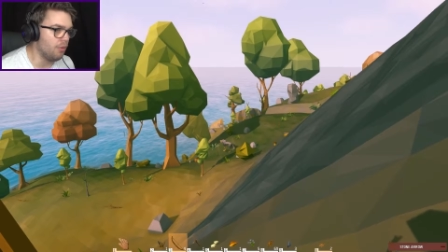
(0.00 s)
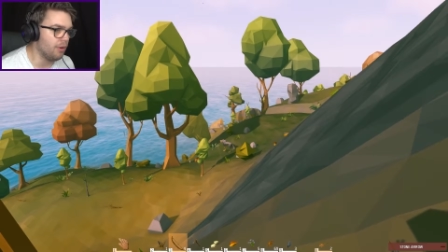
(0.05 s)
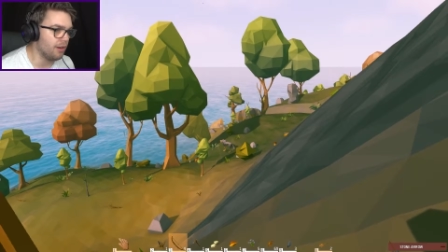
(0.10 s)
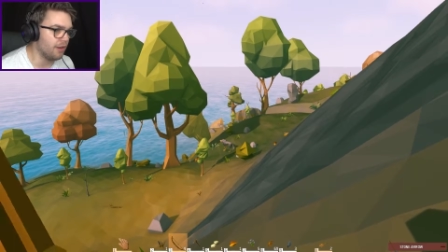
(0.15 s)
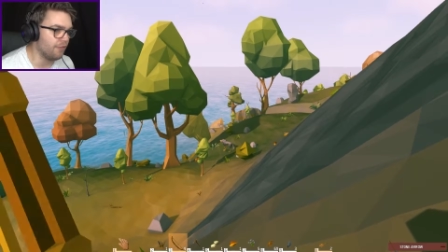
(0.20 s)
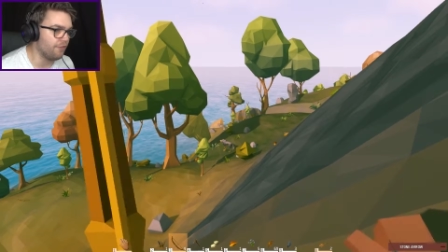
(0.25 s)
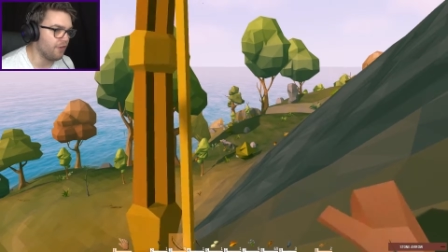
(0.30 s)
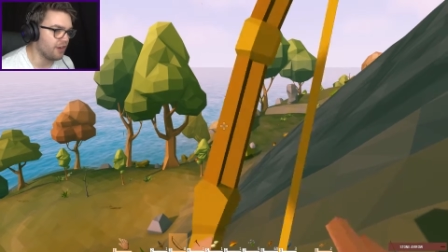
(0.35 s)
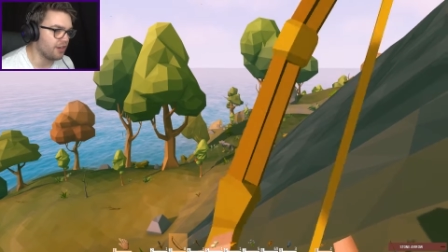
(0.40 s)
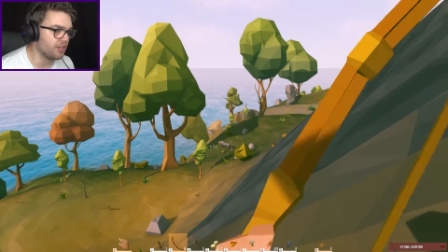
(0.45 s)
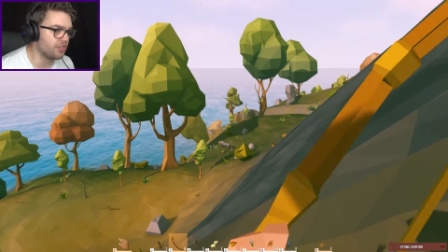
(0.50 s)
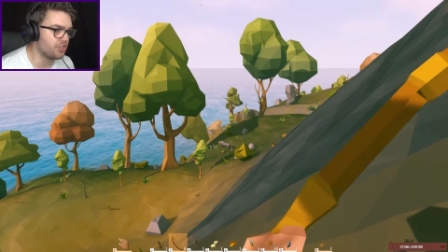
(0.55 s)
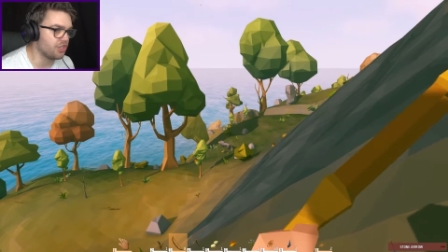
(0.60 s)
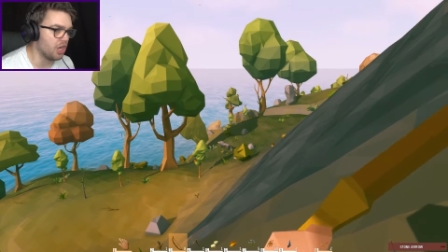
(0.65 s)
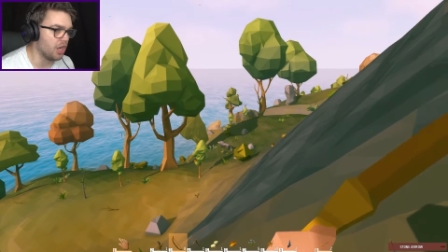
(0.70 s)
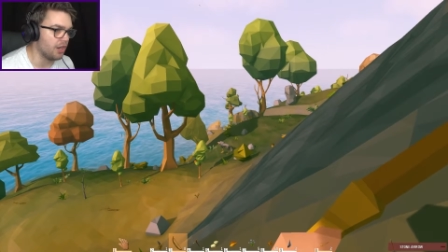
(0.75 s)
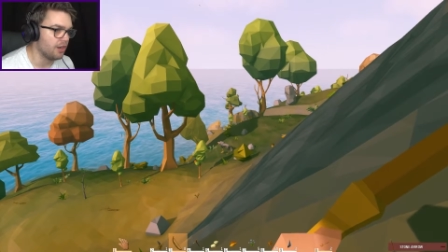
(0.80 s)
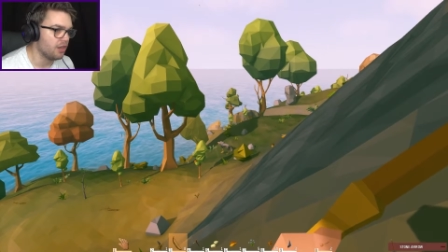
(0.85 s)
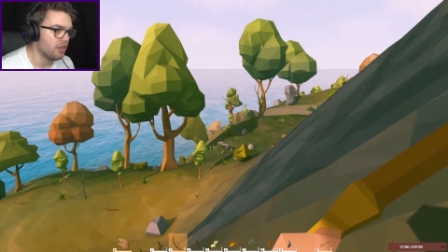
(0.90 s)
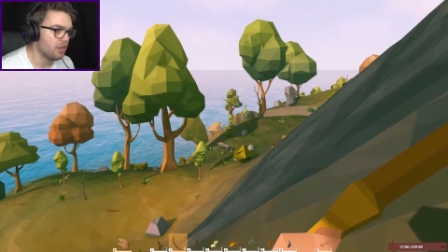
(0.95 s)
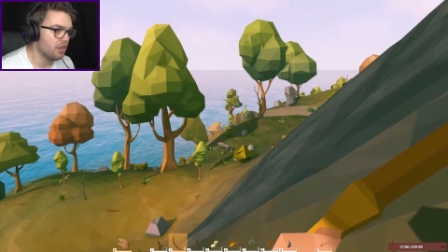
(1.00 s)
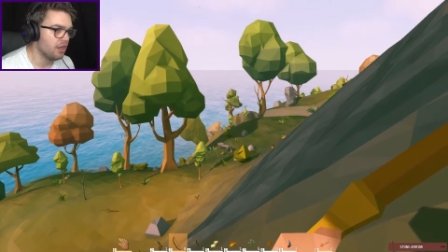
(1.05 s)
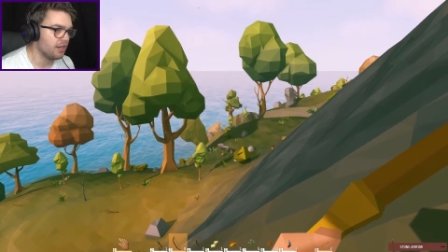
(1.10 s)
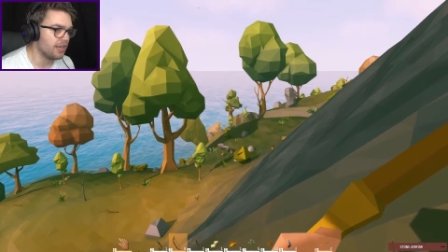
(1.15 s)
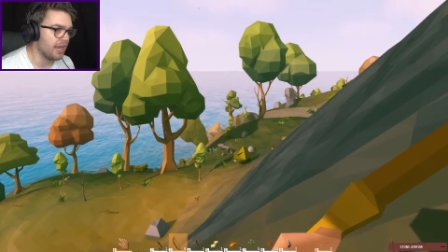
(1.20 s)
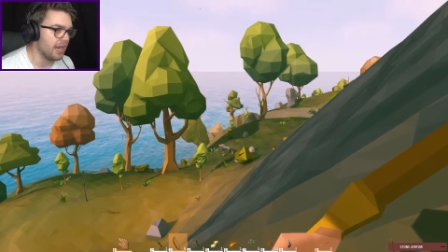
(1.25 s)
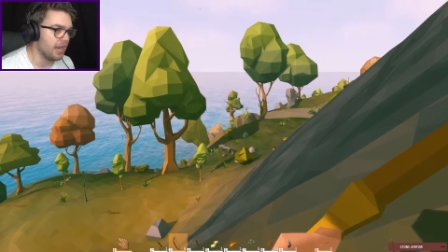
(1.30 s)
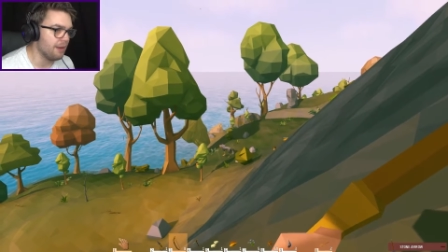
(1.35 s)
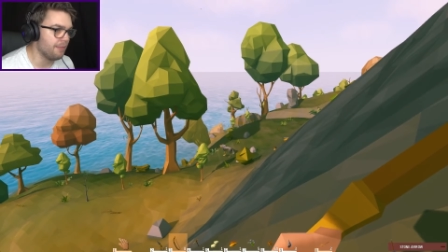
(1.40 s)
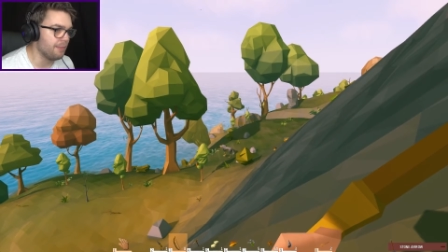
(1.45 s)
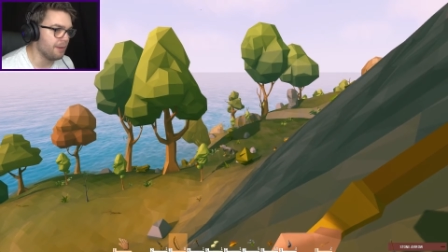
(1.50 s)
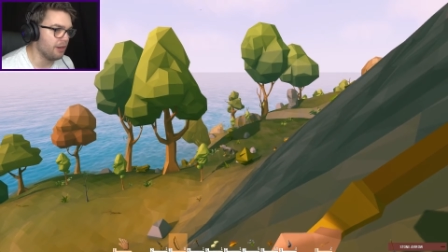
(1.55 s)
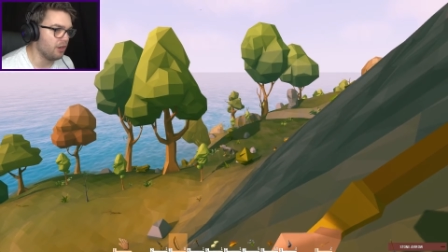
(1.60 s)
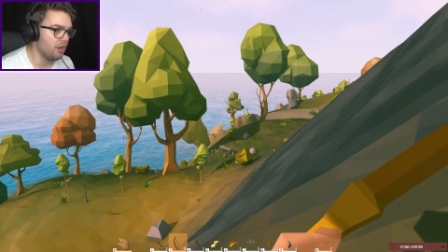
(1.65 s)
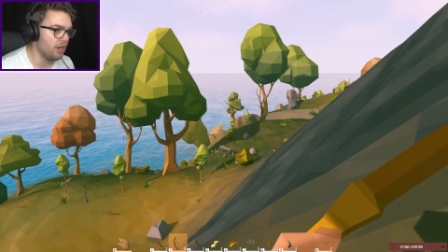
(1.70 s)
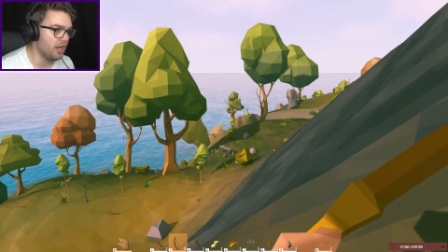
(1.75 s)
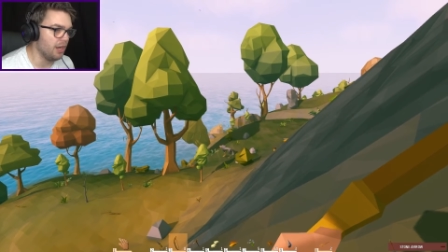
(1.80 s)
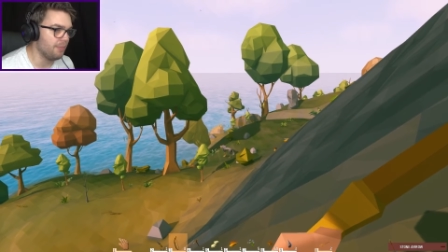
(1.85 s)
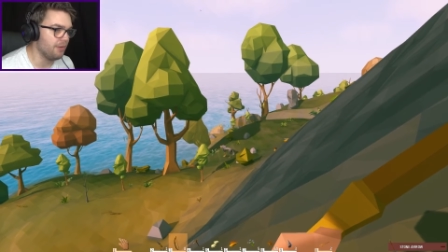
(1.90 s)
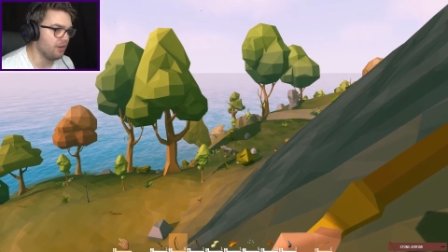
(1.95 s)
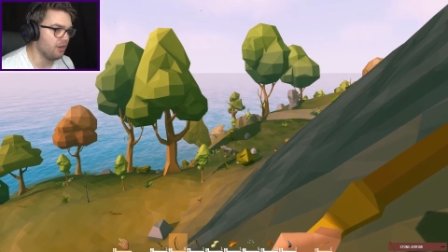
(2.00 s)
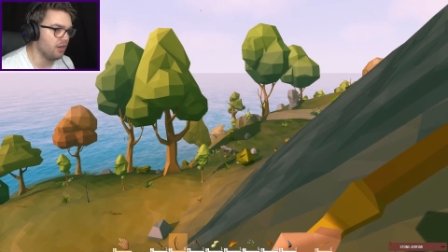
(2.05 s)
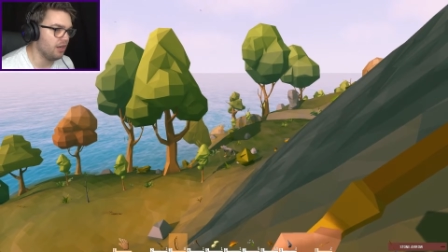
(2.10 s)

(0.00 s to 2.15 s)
what a fucking shot. Okay, a bit higher.